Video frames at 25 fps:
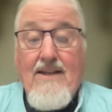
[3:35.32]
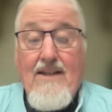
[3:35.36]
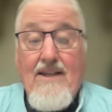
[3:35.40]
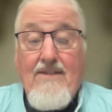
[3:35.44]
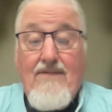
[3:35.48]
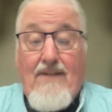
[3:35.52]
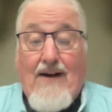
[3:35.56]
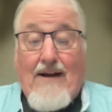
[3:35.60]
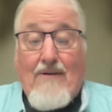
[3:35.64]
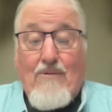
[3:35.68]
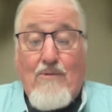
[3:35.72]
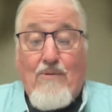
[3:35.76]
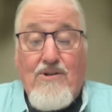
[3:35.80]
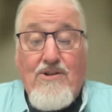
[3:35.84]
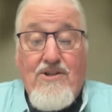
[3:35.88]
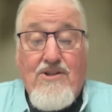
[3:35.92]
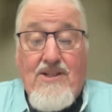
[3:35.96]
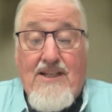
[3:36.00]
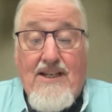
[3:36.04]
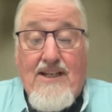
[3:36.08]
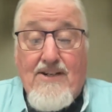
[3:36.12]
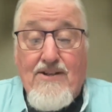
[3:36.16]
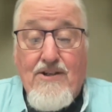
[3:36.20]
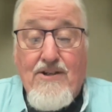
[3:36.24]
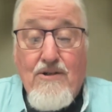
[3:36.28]
If I were
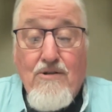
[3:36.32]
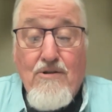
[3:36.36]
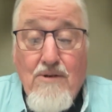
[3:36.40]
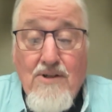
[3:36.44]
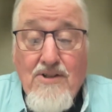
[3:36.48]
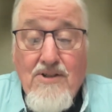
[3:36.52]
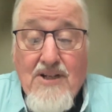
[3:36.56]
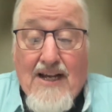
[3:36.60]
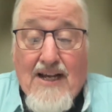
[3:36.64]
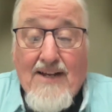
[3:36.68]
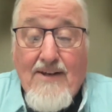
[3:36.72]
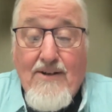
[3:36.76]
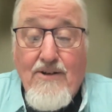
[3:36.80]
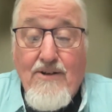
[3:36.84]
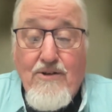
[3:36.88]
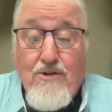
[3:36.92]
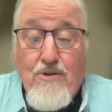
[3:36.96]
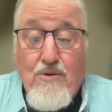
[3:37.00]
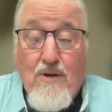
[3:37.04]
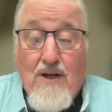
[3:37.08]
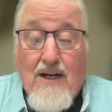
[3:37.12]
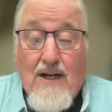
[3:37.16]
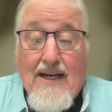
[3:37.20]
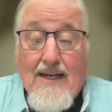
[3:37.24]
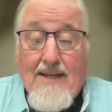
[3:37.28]
C.S. Lewis, I could
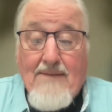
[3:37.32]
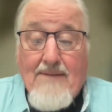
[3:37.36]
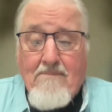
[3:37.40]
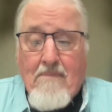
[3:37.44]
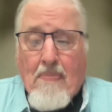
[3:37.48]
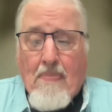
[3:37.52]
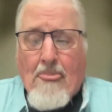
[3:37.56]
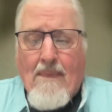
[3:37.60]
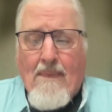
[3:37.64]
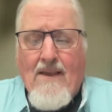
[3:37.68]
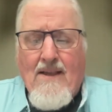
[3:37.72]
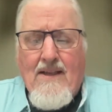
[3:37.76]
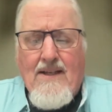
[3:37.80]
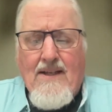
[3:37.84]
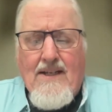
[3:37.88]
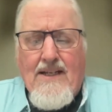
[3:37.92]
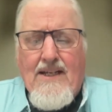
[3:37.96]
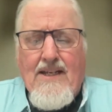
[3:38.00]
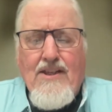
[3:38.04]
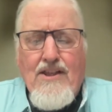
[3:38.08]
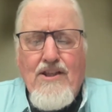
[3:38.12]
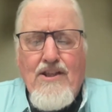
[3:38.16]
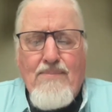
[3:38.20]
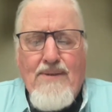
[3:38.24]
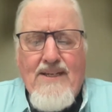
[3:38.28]
try,
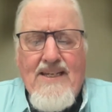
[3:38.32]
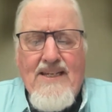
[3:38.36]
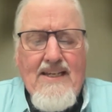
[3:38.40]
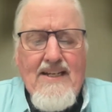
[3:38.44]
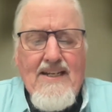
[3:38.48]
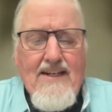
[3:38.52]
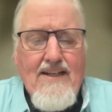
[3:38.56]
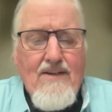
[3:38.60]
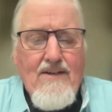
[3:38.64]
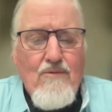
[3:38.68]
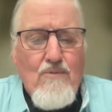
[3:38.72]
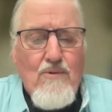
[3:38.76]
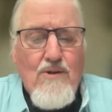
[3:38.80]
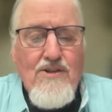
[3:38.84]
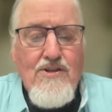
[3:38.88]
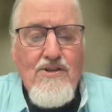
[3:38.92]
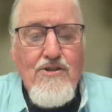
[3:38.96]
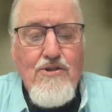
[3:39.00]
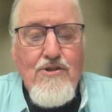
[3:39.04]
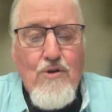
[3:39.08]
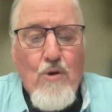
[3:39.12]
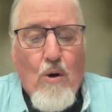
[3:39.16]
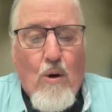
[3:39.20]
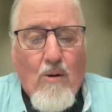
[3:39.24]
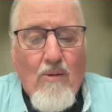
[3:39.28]
in the beginning was
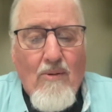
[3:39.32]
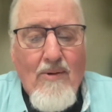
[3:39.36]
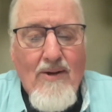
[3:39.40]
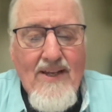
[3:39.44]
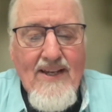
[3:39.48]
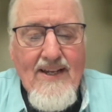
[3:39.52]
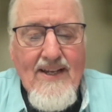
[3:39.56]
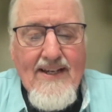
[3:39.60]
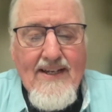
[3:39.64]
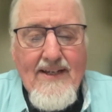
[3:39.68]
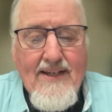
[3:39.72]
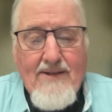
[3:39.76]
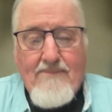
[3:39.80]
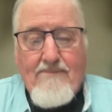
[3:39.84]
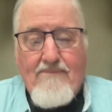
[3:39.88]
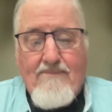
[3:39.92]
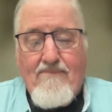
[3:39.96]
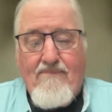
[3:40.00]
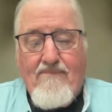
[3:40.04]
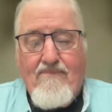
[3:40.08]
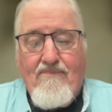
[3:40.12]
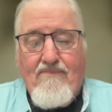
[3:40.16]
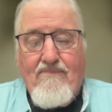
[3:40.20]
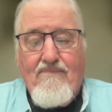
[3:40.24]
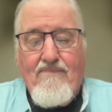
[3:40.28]
storying.
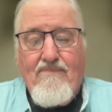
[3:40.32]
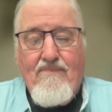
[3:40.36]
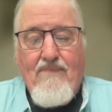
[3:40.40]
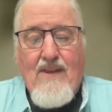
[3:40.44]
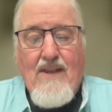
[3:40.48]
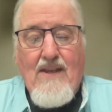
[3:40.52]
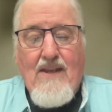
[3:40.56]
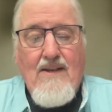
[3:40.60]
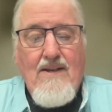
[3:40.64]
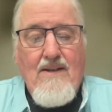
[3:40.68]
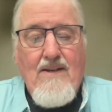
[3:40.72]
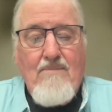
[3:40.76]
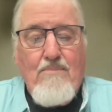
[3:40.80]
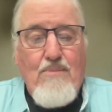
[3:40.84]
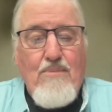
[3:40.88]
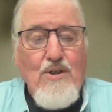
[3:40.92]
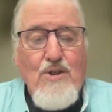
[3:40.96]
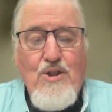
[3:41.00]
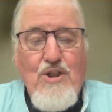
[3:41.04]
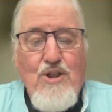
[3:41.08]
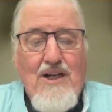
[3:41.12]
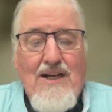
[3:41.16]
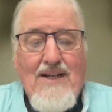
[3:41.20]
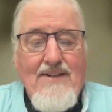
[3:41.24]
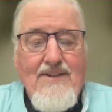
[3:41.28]

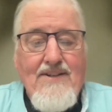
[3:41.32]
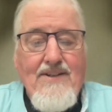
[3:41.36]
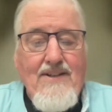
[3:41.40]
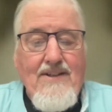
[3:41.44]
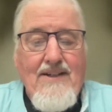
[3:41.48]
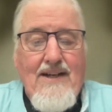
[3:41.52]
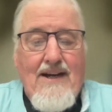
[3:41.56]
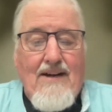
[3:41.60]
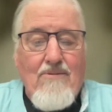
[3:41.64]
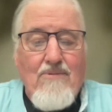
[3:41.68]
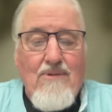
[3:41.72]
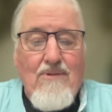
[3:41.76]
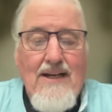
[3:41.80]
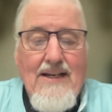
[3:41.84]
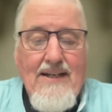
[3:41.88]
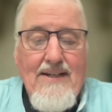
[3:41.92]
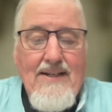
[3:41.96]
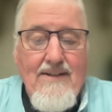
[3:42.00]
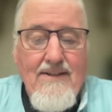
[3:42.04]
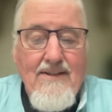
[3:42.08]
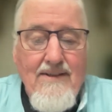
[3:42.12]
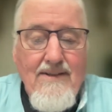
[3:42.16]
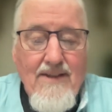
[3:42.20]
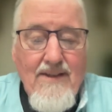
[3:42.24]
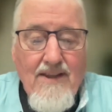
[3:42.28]
But John did not
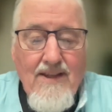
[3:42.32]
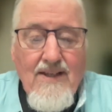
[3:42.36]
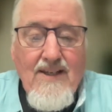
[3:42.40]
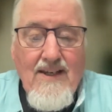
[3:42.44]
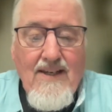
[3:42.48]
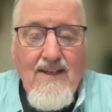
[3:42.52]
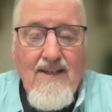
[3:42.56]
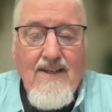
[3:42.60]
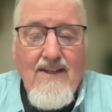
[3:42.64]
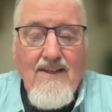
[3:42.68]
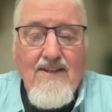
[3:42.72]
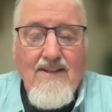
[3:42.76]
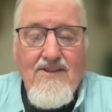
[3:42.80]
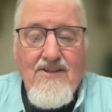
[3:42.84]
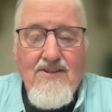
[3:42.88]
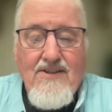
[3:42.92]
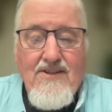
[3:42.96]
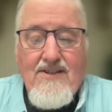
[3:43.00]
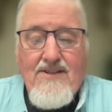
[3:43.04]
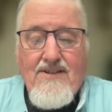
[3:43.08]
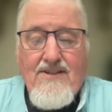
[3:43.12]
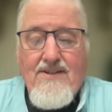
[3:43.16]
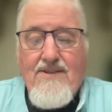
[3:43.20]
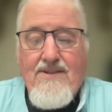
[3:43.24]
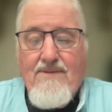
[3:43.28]
write the
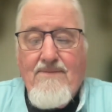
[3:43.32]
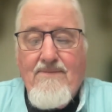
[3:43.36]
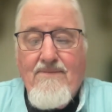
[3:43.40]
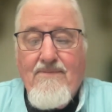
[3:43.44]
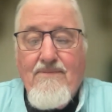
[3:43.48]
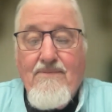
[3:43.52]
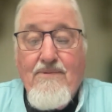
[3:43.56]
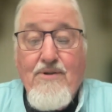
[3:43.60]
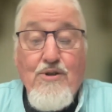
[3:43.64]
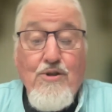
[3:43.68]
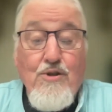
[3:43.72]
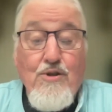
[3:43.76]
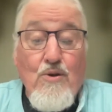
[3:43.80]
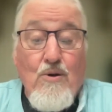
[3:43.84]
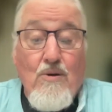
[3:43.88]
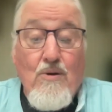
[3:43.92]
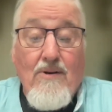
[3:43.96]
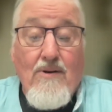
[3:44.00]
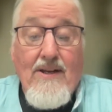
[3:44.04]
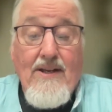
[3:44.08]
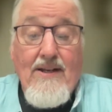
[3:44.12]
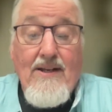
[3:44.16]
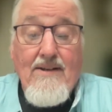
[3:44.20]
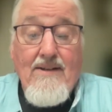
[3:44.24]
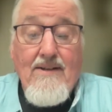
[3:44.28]
Iesis,
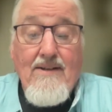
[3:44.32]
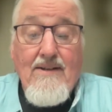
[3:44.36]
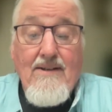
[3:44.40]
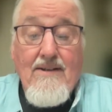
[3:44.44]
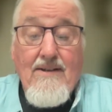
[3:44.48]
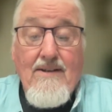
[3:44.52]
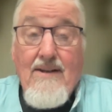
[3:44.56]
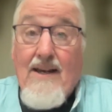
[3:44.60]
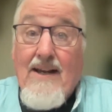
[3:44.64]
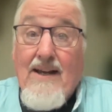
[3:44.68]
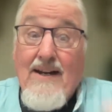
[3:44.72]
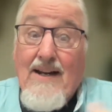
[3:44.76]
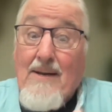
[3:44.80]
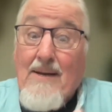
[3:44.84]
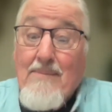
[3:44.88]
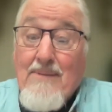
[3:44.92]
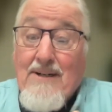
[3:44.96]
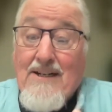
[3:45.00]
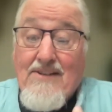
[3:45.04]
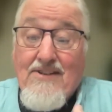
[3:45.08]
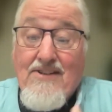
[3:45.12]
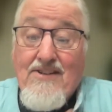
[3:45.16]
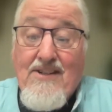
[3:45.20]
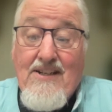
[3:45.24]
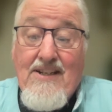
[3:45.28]
story, and I'm
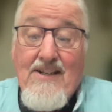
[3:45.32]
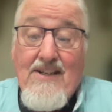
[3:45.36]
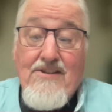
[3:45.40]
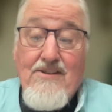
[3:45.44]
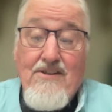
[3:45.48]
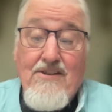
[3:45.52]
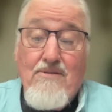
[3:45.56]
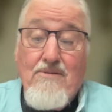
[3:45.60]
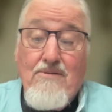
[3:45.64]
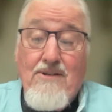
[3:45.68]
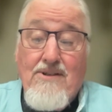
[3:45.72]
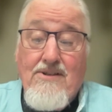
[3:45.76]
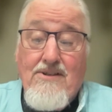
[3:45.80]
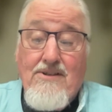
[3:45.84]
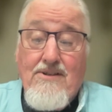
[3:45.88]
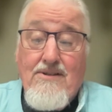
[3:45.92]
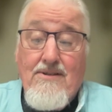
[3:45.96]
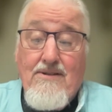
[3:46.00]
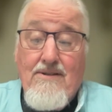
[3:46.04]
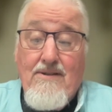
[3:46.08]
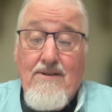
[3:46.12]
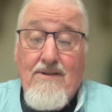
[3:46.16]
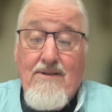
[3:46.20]
not C.S. Lewis.